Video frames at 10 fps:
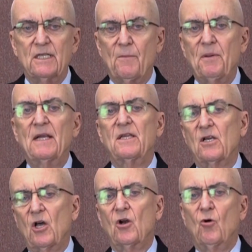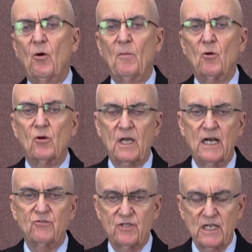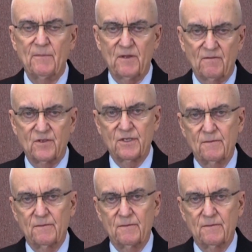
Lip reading: dependent on hormonal contraceptives.